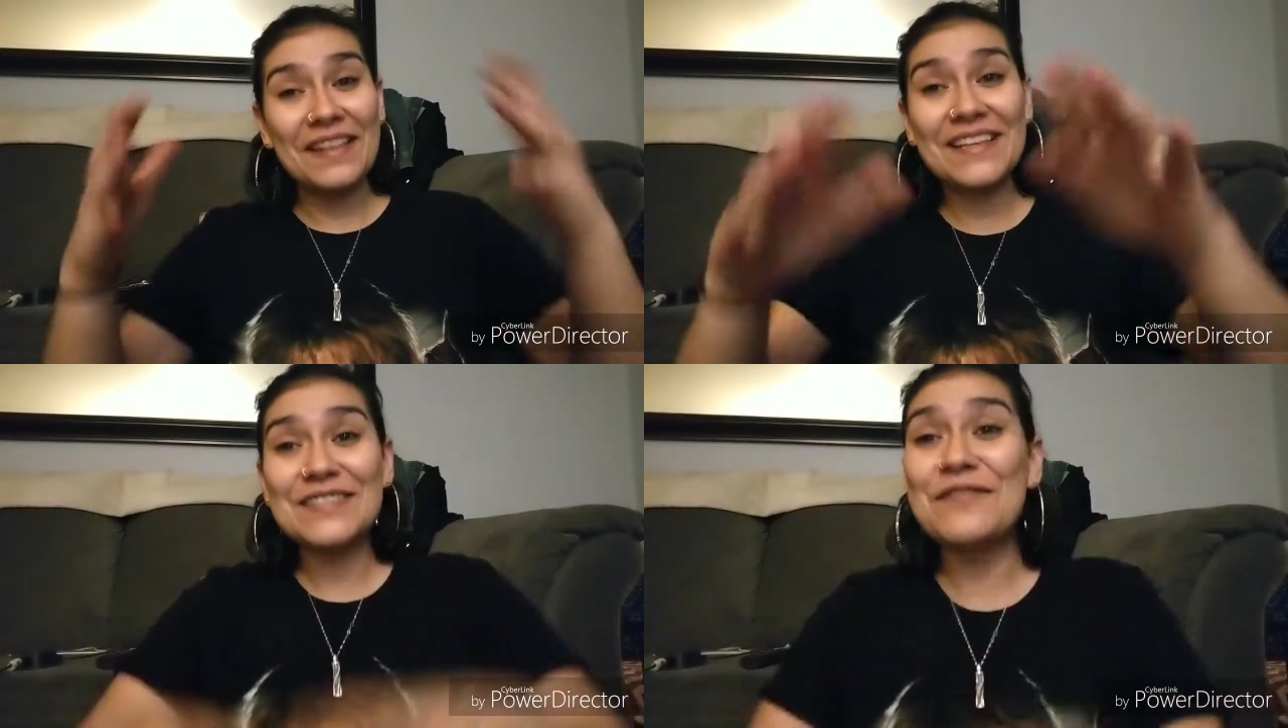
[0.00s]

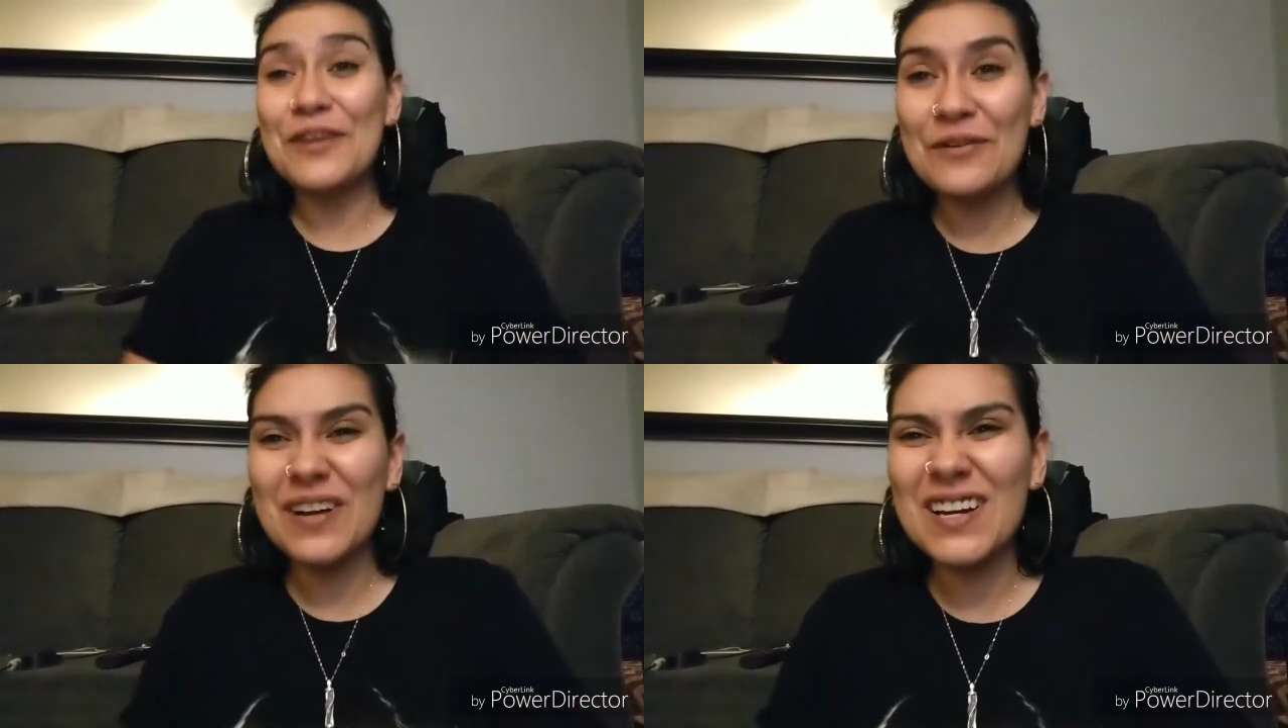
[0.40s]
And this
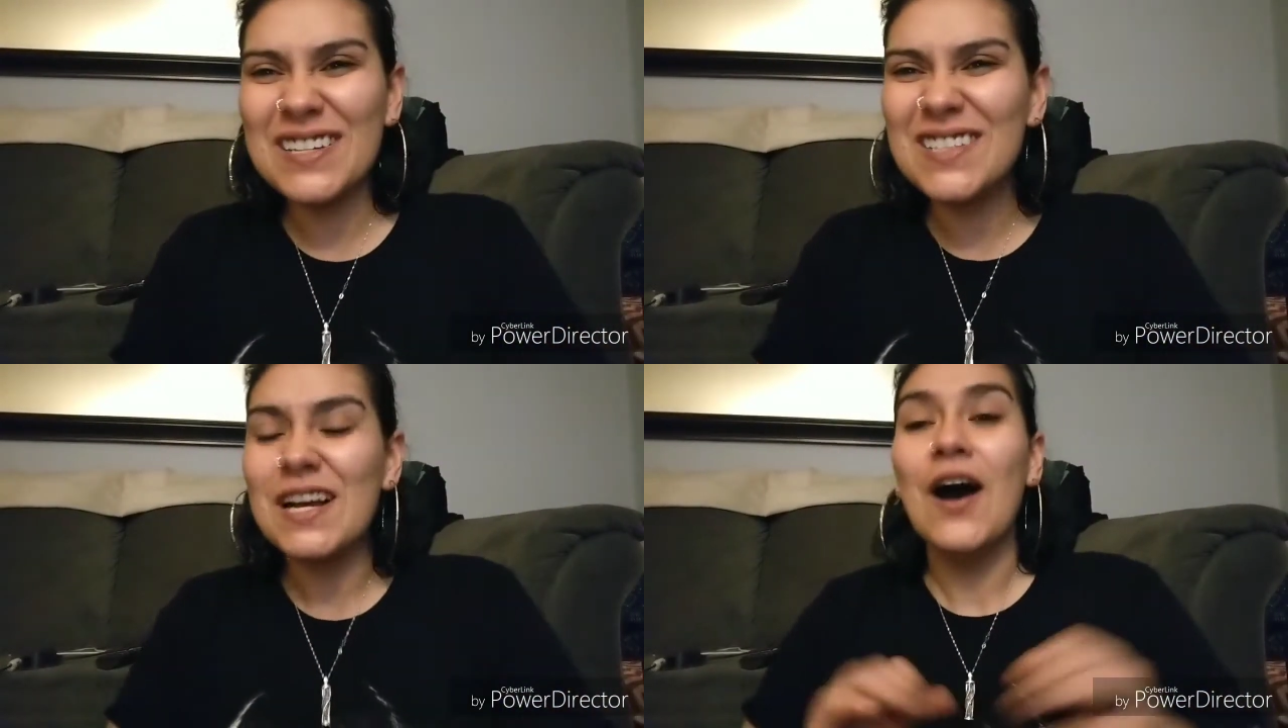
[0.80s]
video,
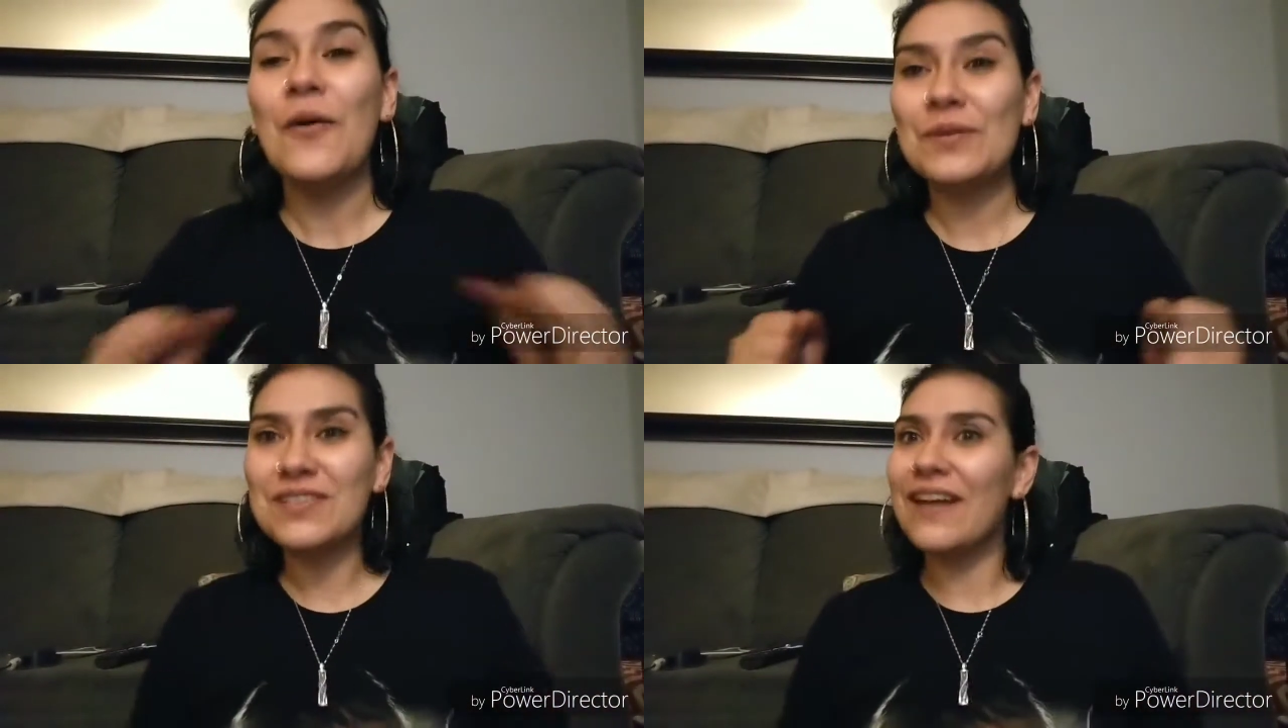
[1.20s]
guys, was